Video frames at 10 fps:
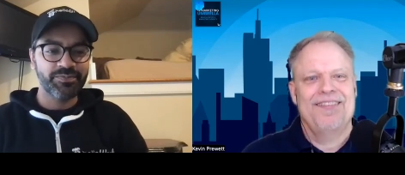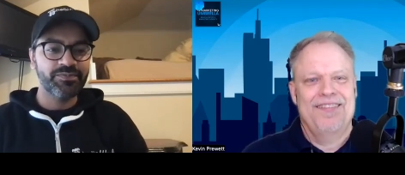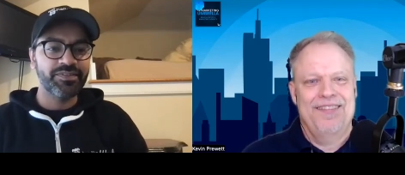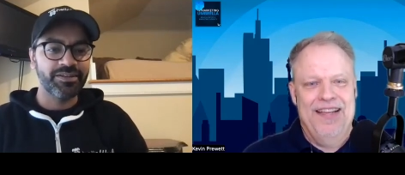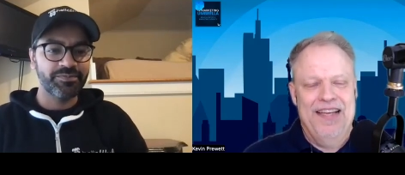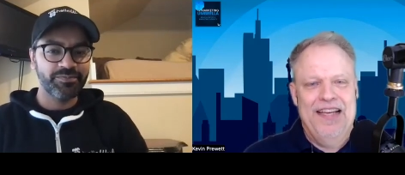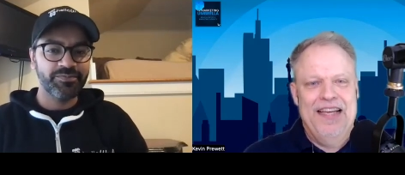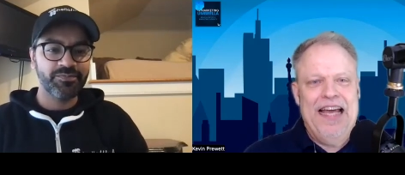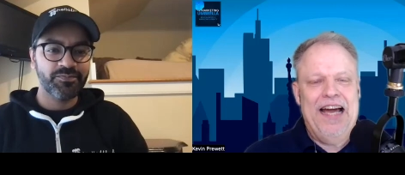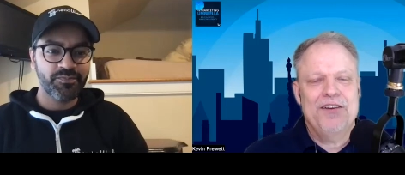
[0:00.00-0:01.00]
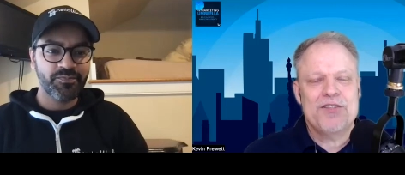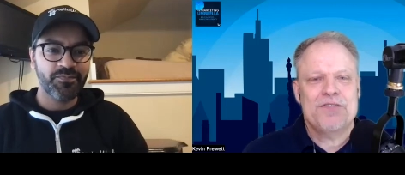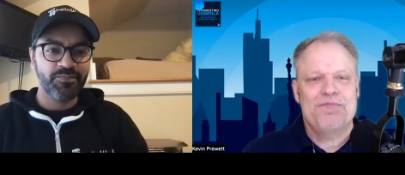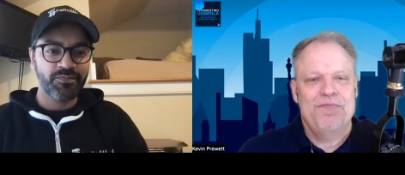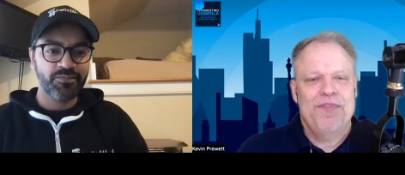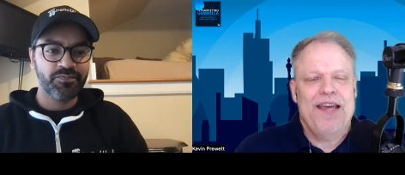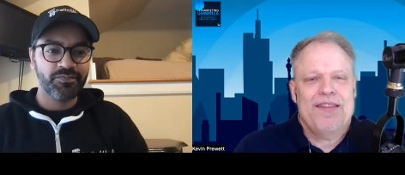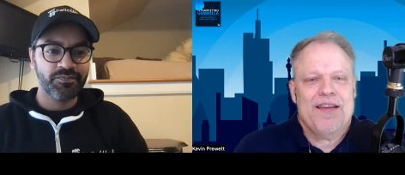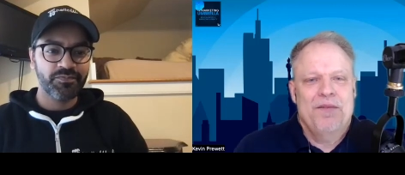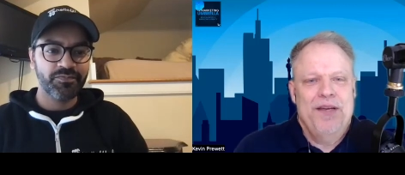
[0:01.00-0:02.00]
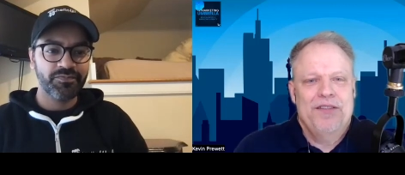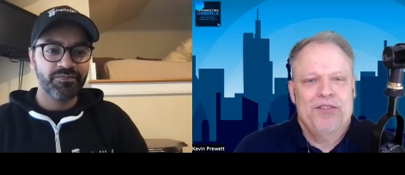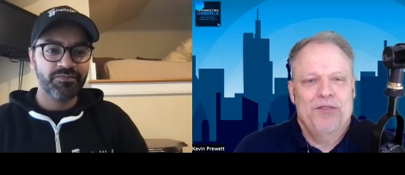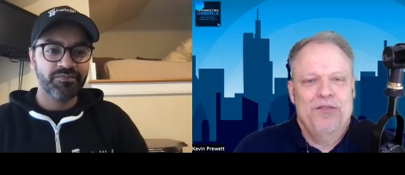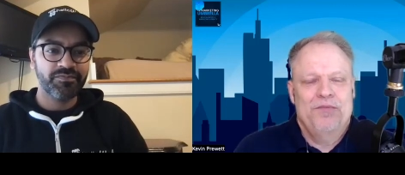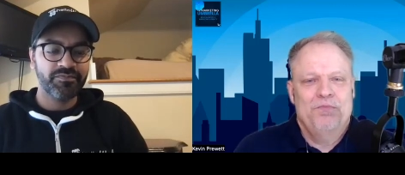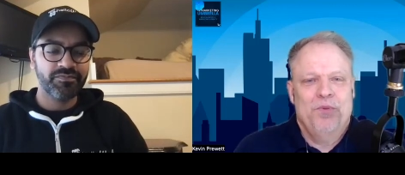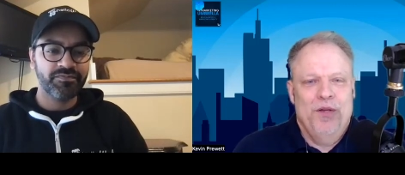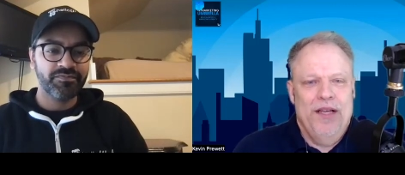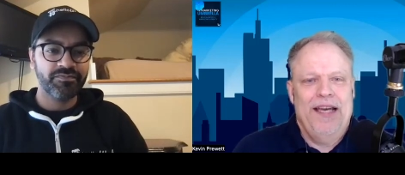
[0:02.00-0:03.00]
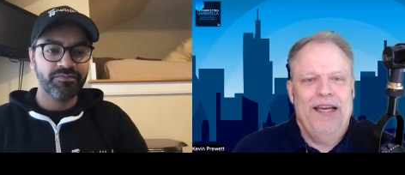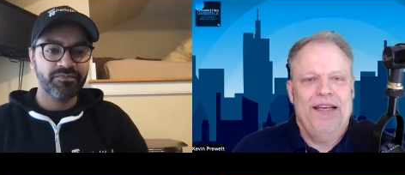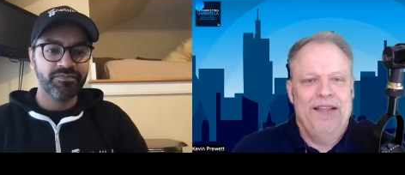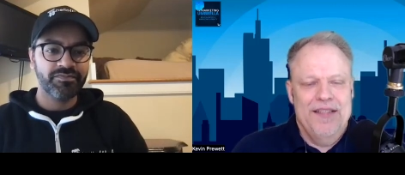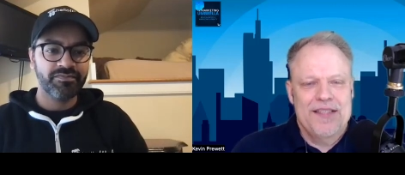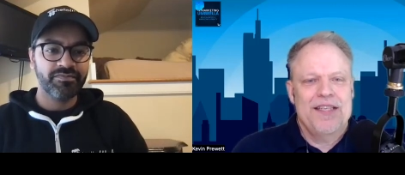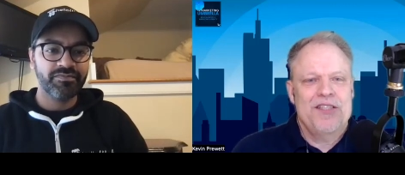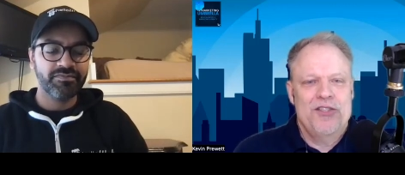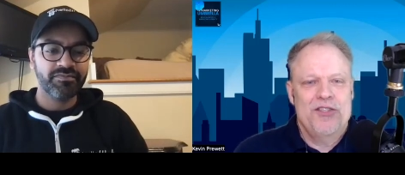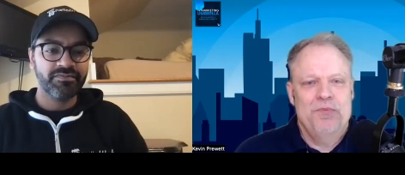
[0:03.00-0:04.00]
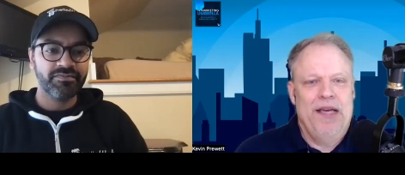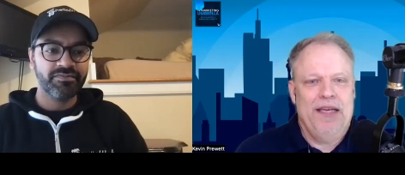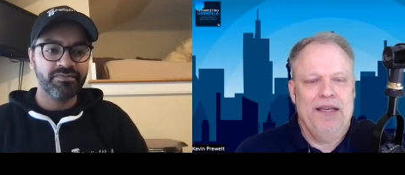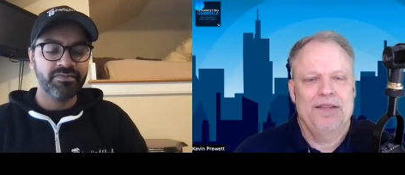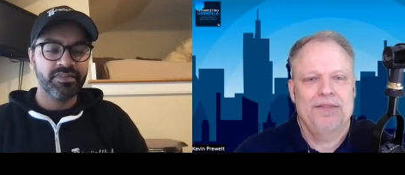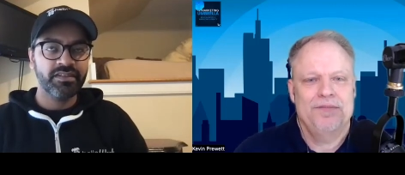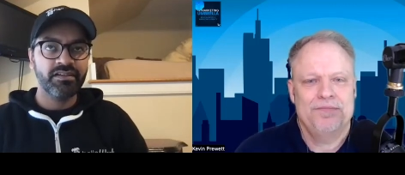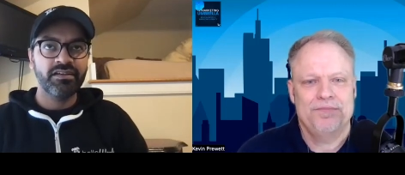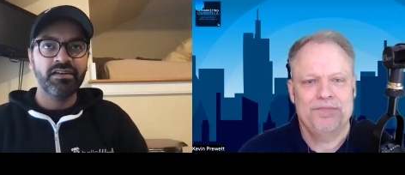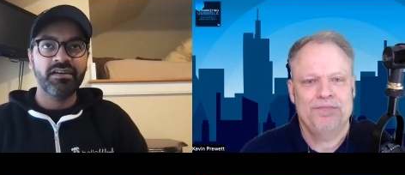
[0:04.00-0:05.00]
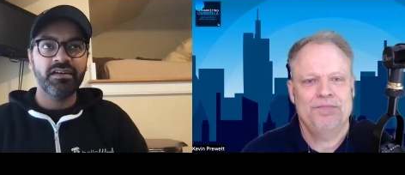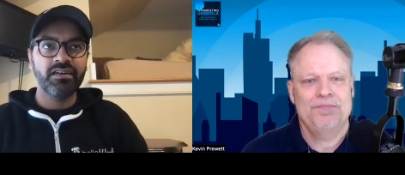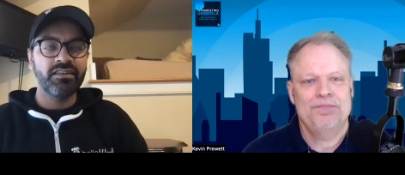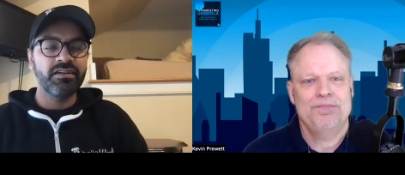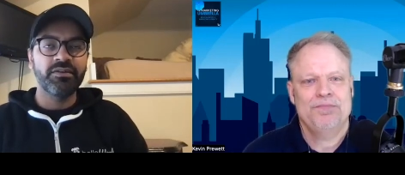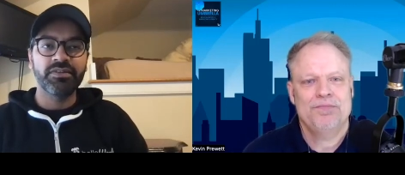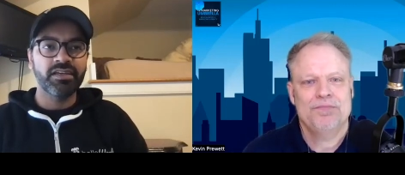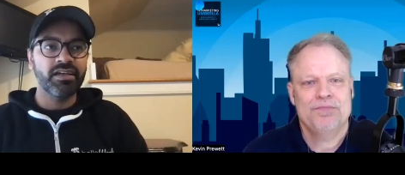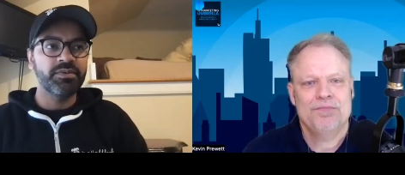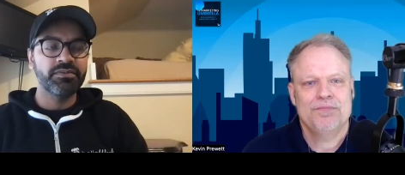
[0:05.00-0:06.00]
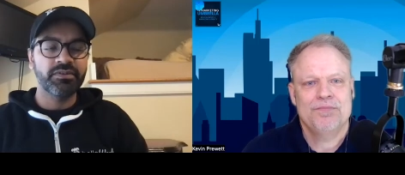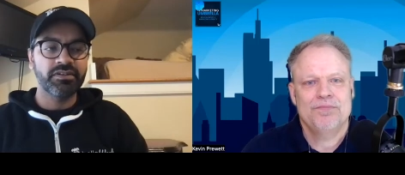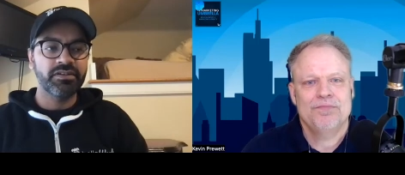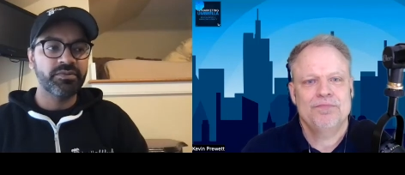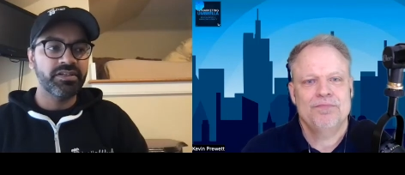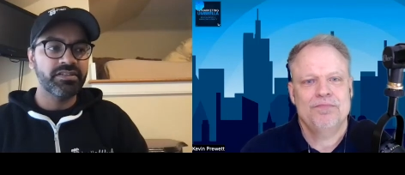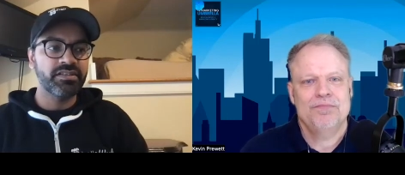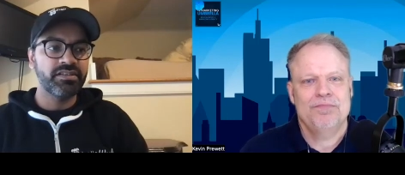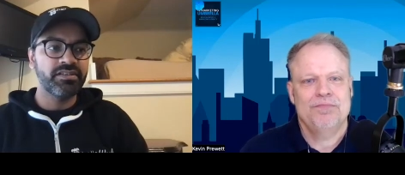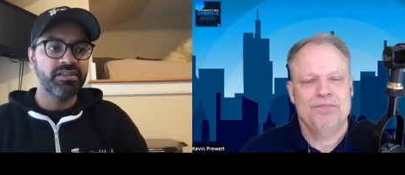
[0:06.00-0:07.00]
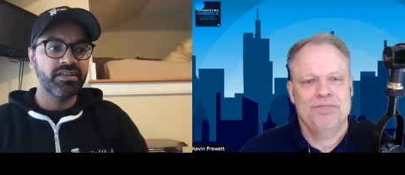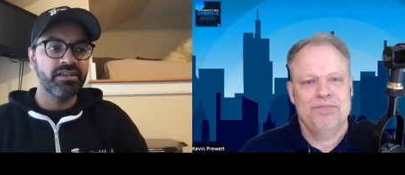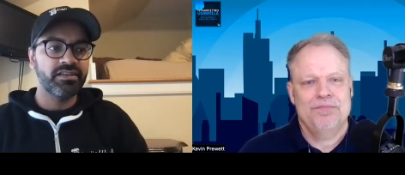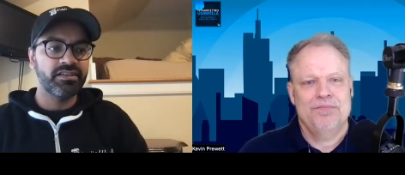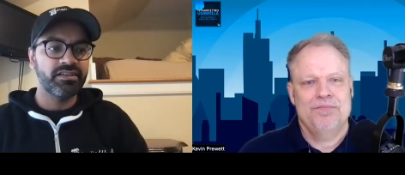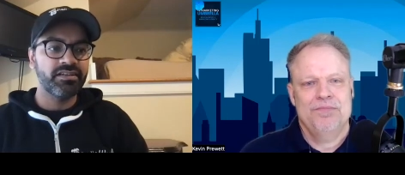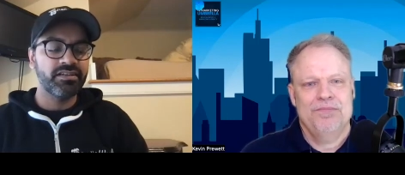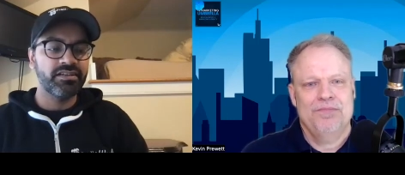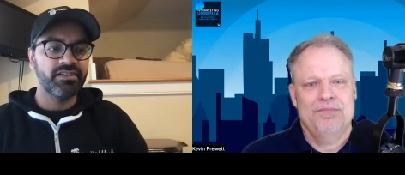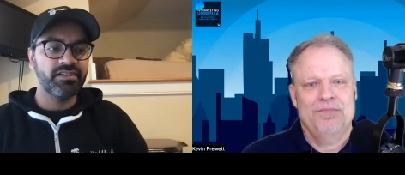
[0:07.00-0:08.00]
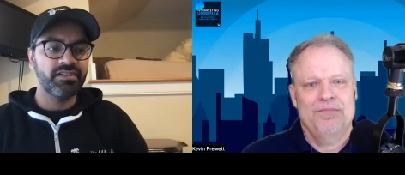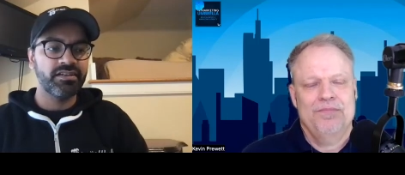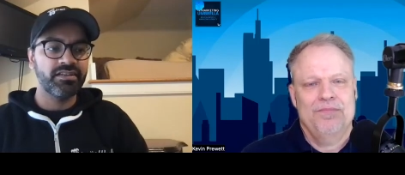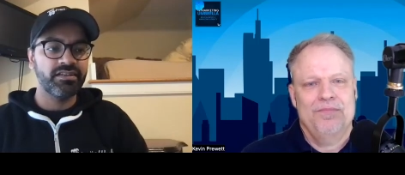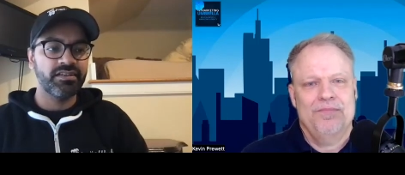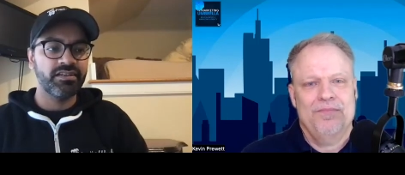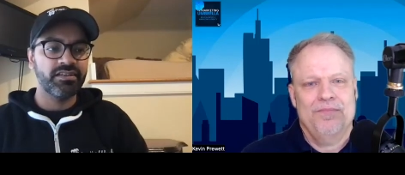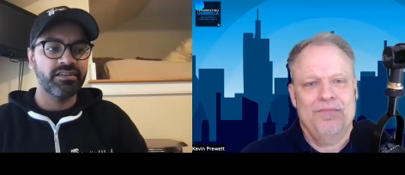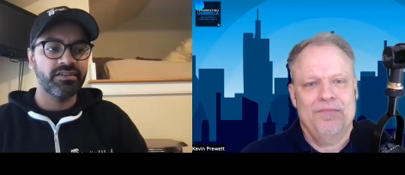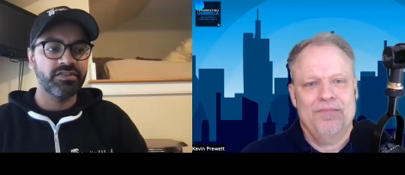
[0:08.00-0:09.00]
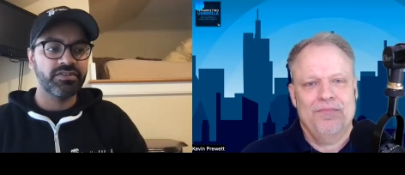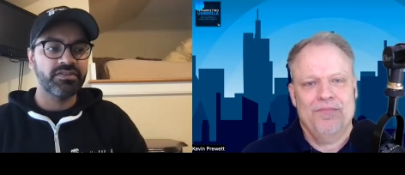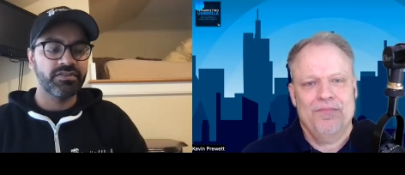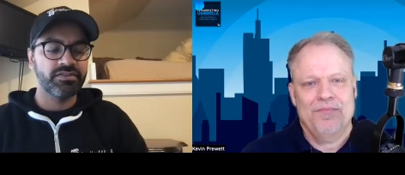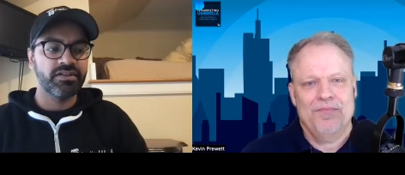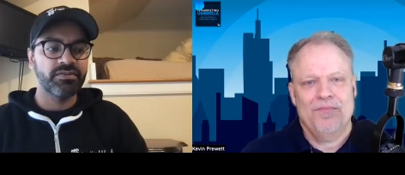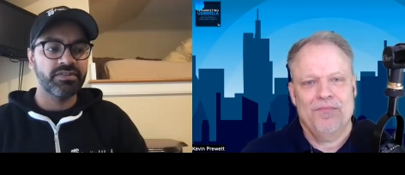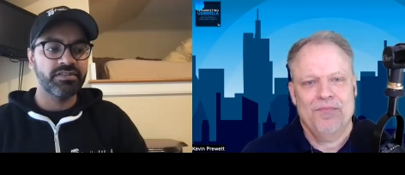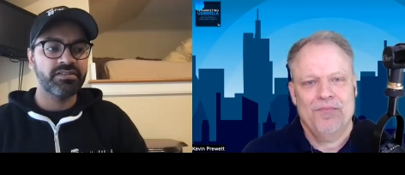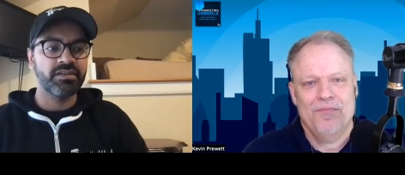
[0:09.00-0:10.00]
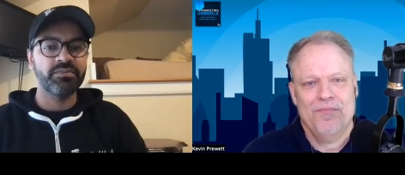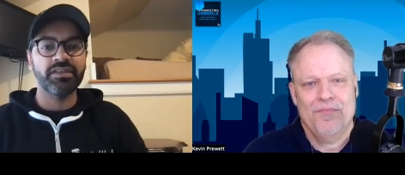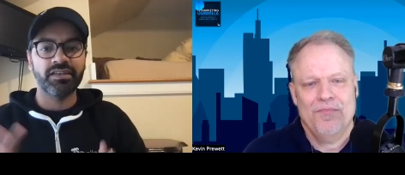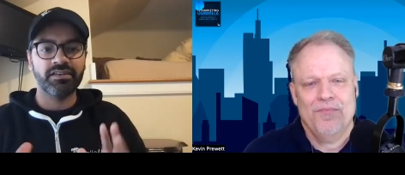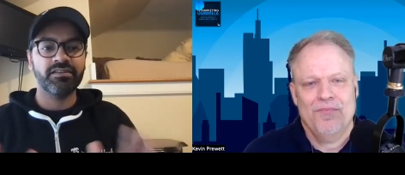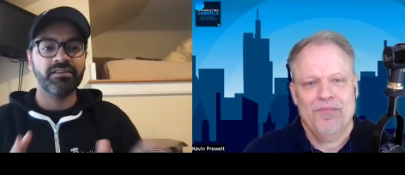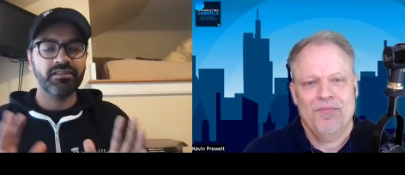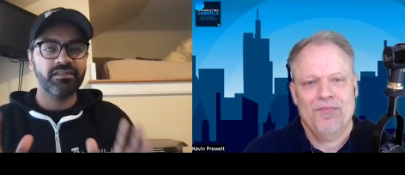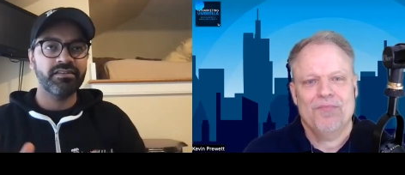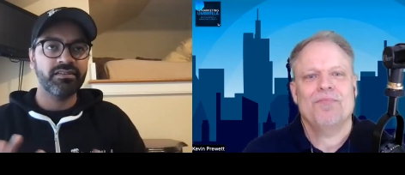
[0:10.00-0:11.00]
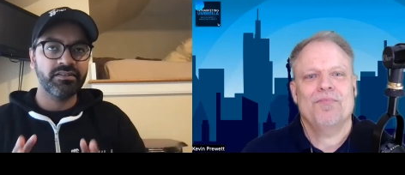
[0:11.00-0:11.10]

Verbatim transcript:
Speaker 1: yeah. How does faith come into play in decisions you make?
Speaker 2: everything happens for a good reason and uh, and and there's there's always something there's